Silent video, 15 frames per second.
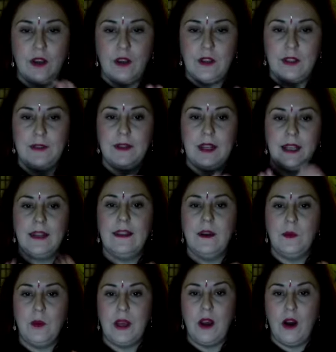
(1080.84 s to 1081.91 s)
on something that
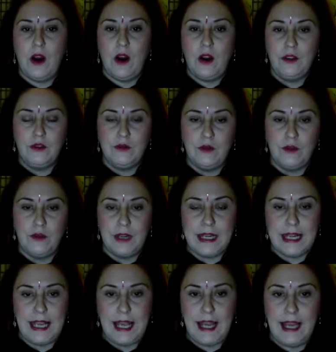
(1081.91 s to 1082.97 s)
we are
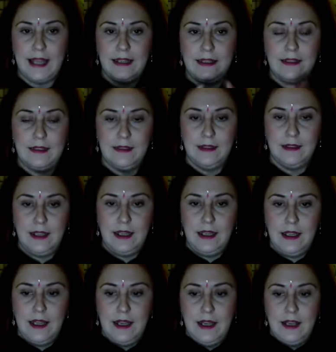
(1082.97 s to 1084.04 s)
drawing in.
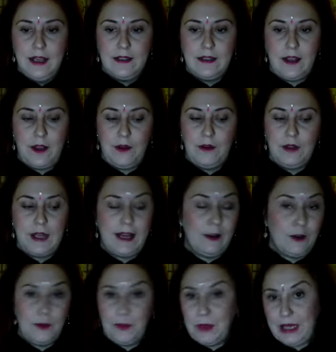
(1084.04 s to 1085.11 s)
So that
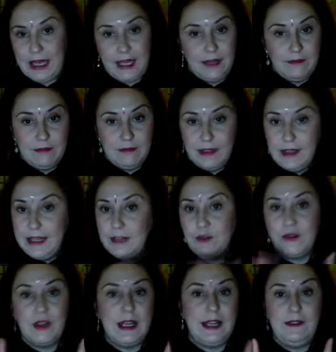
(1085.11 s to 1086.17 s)
could be
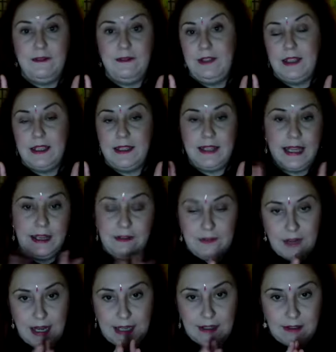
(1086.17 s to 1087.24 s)
literally for this
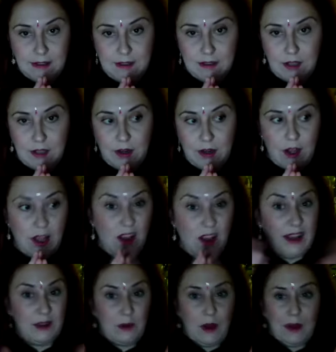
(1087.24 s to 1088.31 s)
evening. So like I
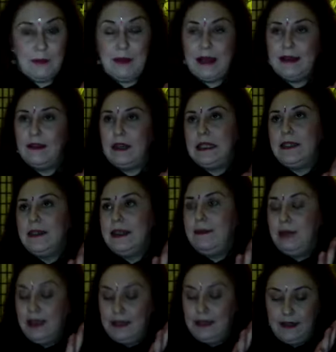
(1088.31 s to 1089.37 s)
had quite a bad night's sleep
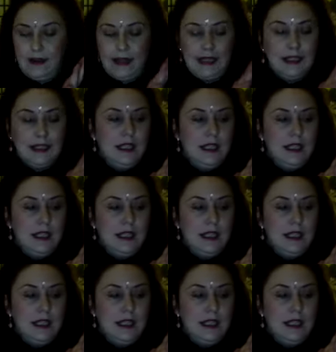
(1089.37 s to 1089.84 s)
last night.